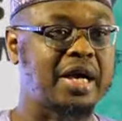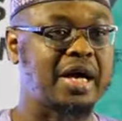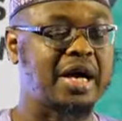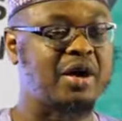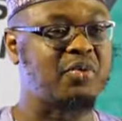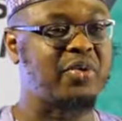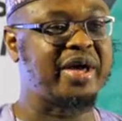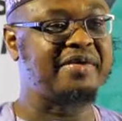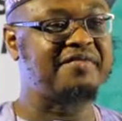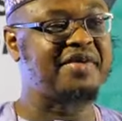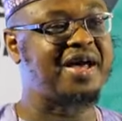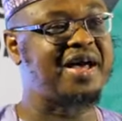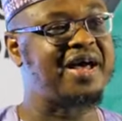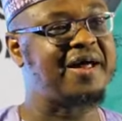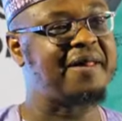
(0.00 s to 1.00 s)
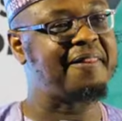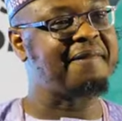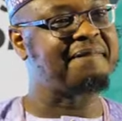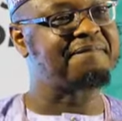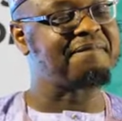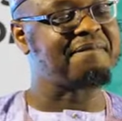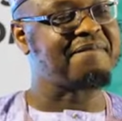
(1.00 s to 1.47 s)
However,
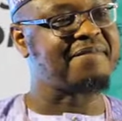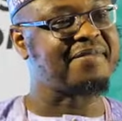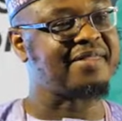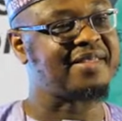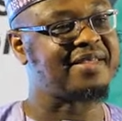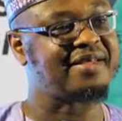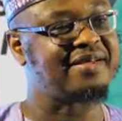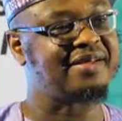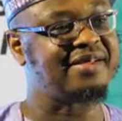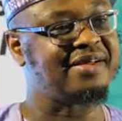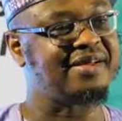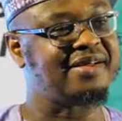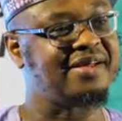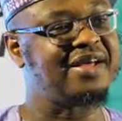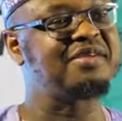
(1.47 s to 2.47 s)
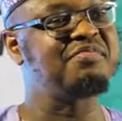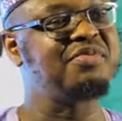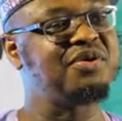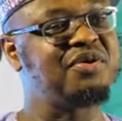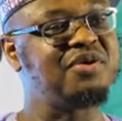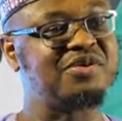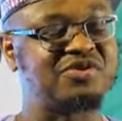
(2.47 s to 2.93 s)
let
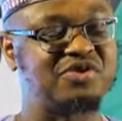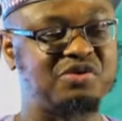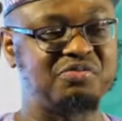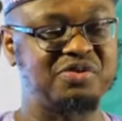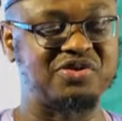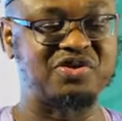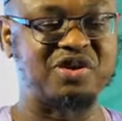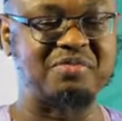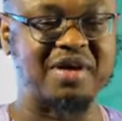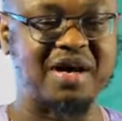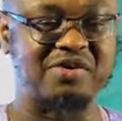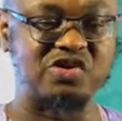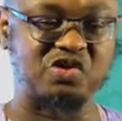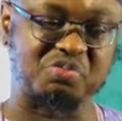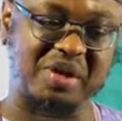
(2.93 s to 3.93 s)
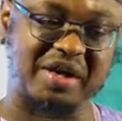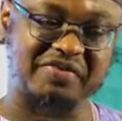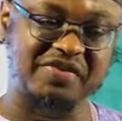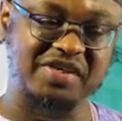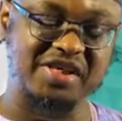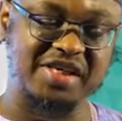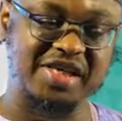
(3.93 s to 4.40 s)
me also be somehow
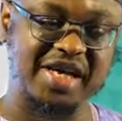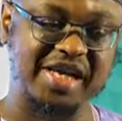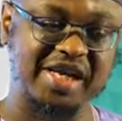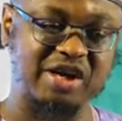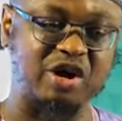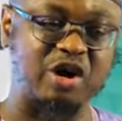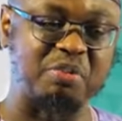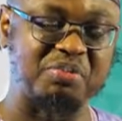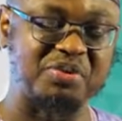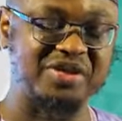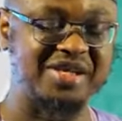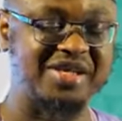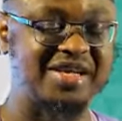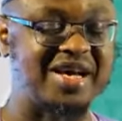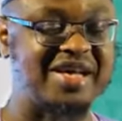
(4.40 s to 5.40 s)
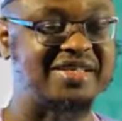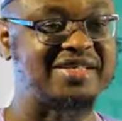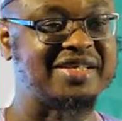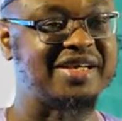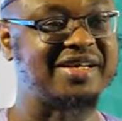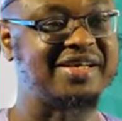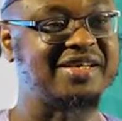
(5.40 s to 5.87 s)
superficially open in
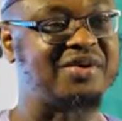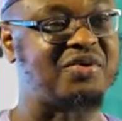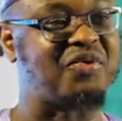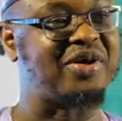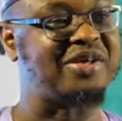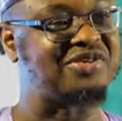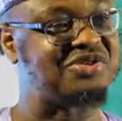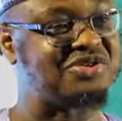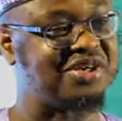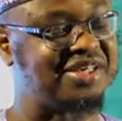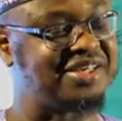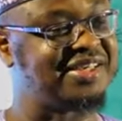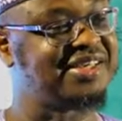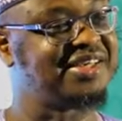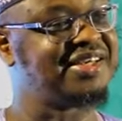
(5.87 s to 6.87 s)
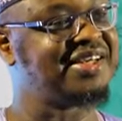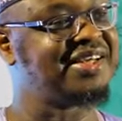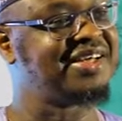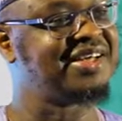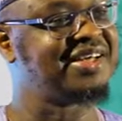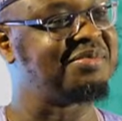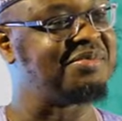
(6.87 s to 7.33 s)
answering the question,
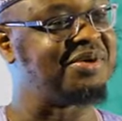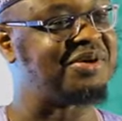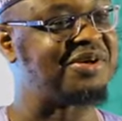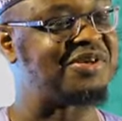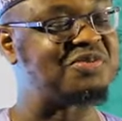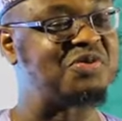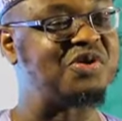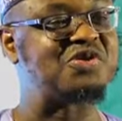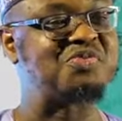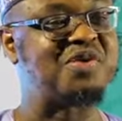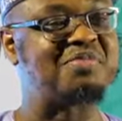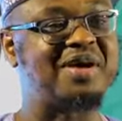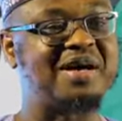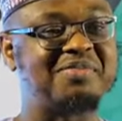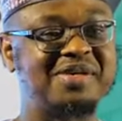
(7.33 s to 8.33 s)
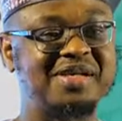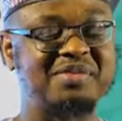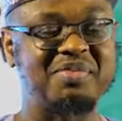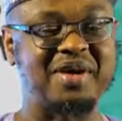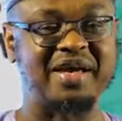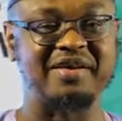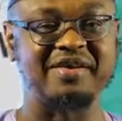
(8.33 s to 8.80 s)
because most probably
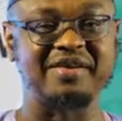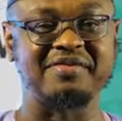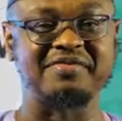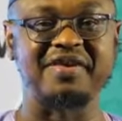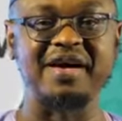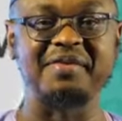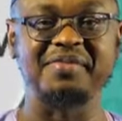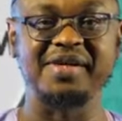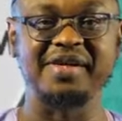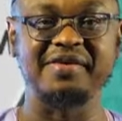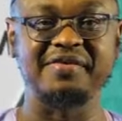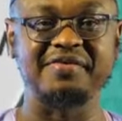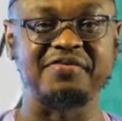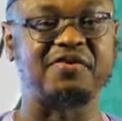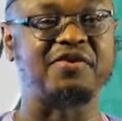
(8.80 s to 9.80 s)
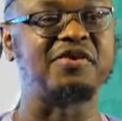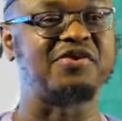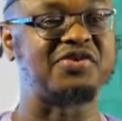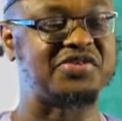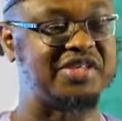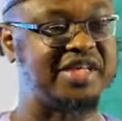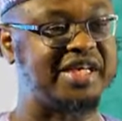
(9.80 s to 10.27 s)
my family
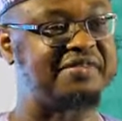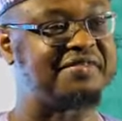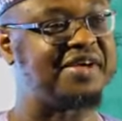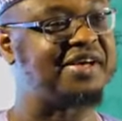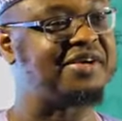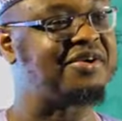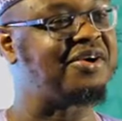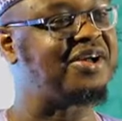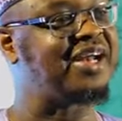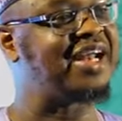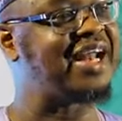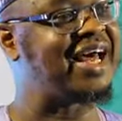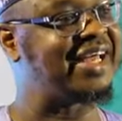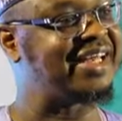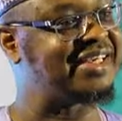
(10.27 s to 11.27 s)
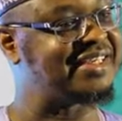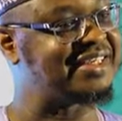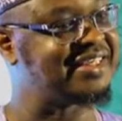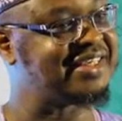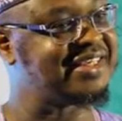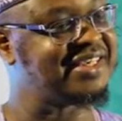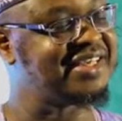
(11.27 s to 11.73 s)
follows the event online,
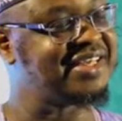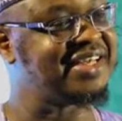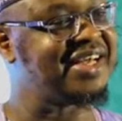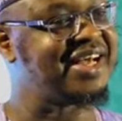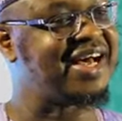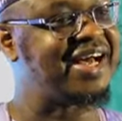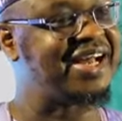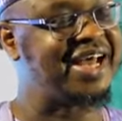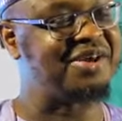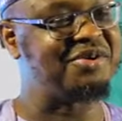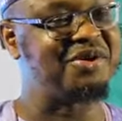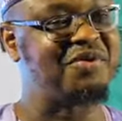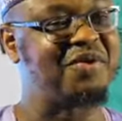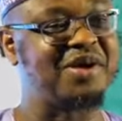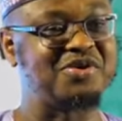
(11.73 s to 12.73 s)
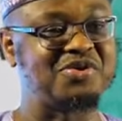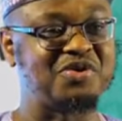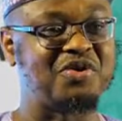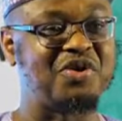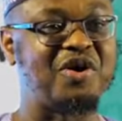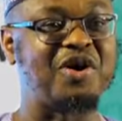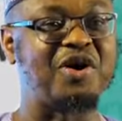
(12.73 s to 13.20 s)
and I don't want to
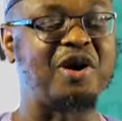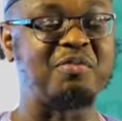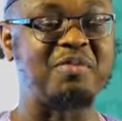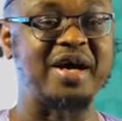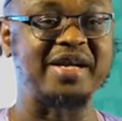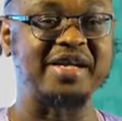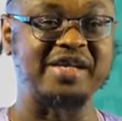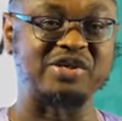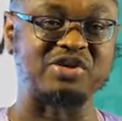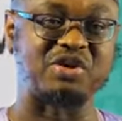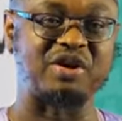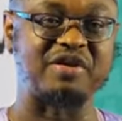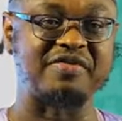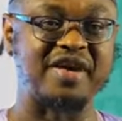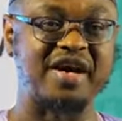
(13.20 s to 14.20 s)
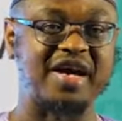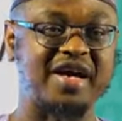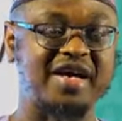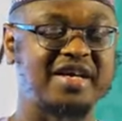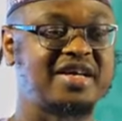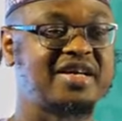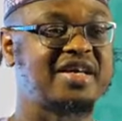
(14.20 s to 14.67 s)
go home and
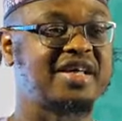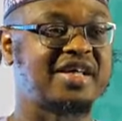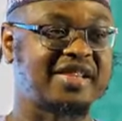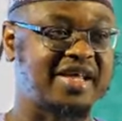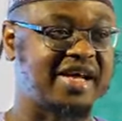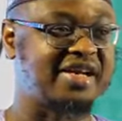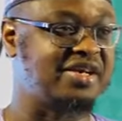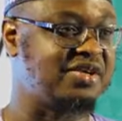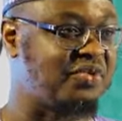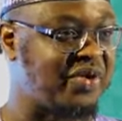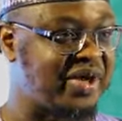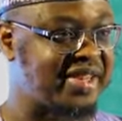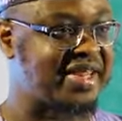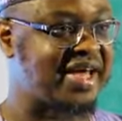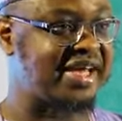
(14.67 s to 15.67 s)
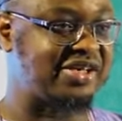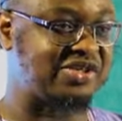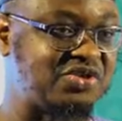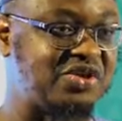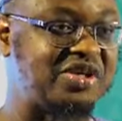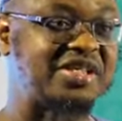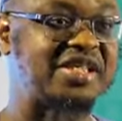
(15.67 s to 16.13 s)
discover that the weather
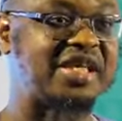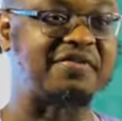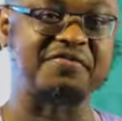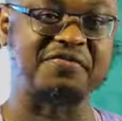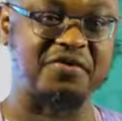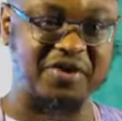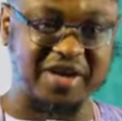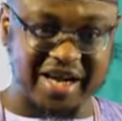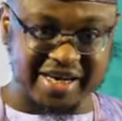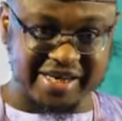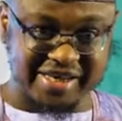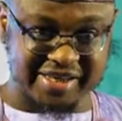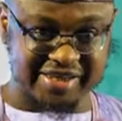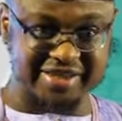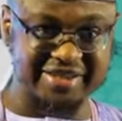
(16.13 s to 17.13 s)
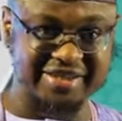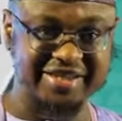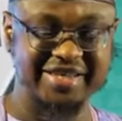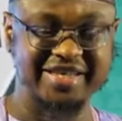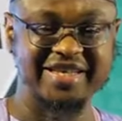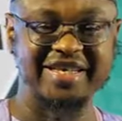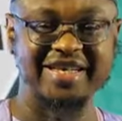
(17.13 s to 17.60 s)
not safe for landing
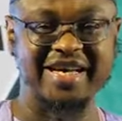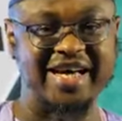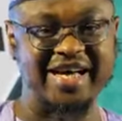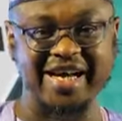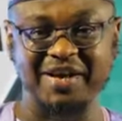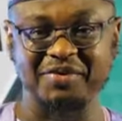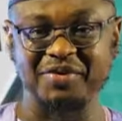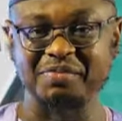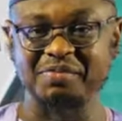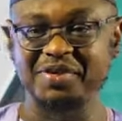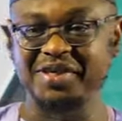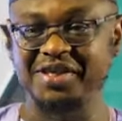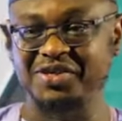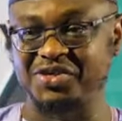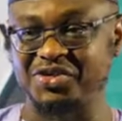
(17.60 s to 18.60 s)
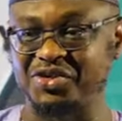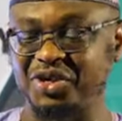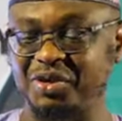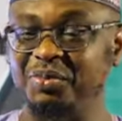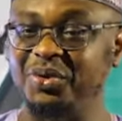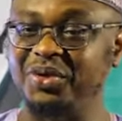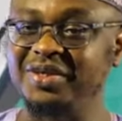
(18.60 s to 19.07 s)
and I will be in
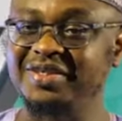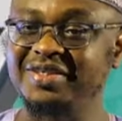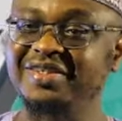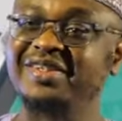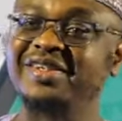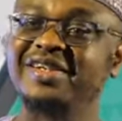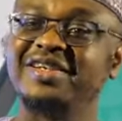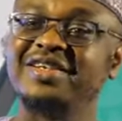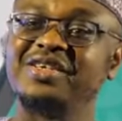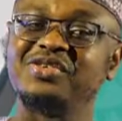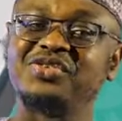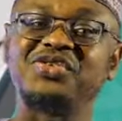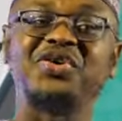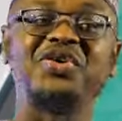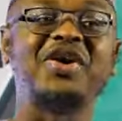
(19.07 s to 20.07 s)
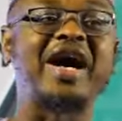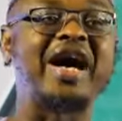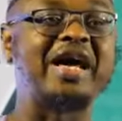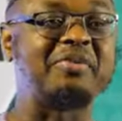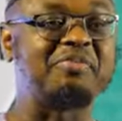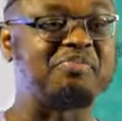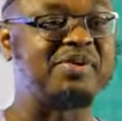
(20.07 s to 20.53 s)
trouble. So
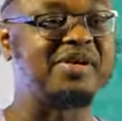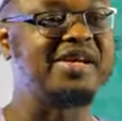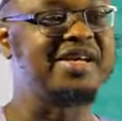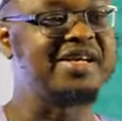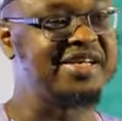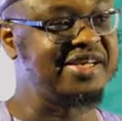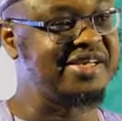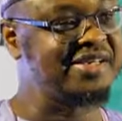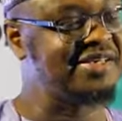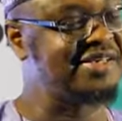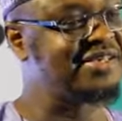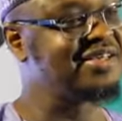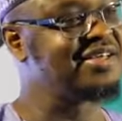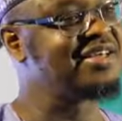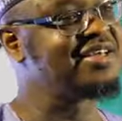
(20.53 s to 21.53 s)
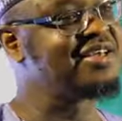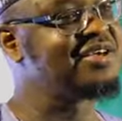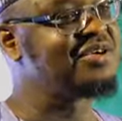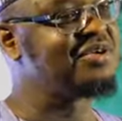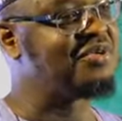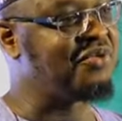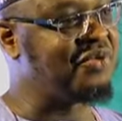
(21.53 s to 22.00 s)
I am
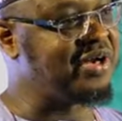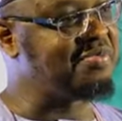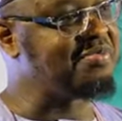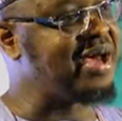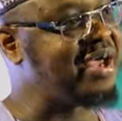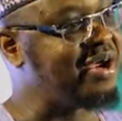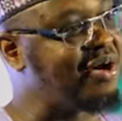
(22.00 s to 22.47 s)
pleading with my